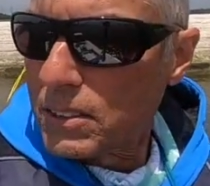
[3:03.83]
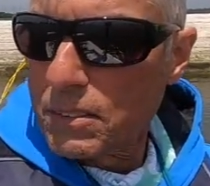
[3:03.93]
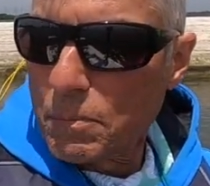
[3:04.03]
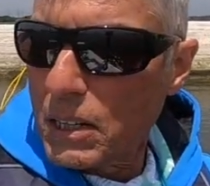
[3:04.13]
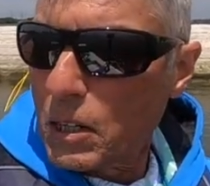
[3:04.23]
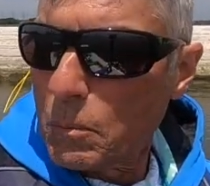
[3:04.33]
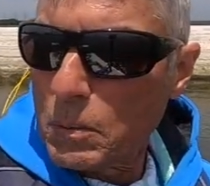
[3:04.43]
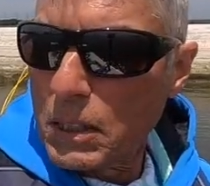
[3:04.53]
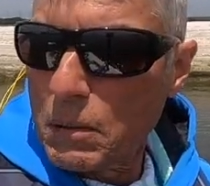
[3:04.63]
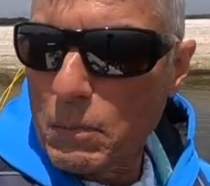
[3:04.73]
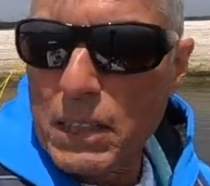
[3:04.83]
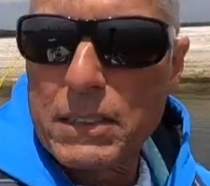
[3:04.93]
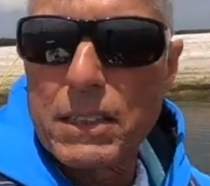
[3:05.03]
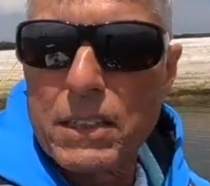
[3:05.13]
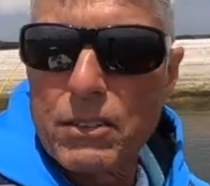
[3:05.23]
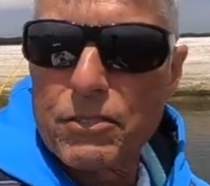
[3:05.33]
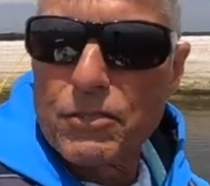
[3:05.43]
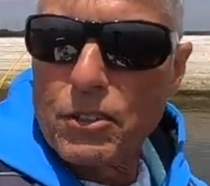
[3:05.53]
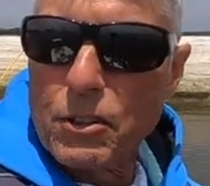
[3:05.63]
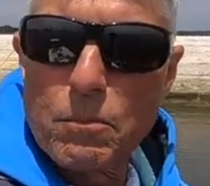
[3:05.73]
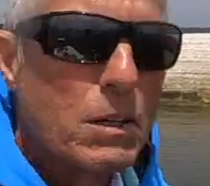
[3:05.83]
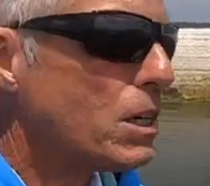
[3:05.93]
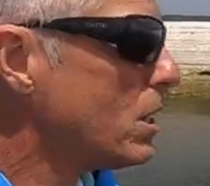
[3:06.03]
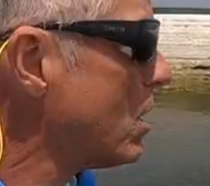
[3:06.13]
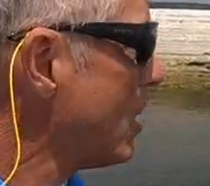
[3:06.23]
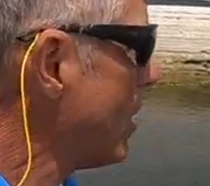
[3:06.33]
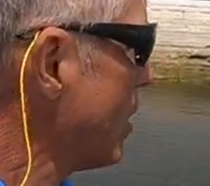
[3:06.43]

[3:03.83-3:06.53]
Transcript: the power plant back there from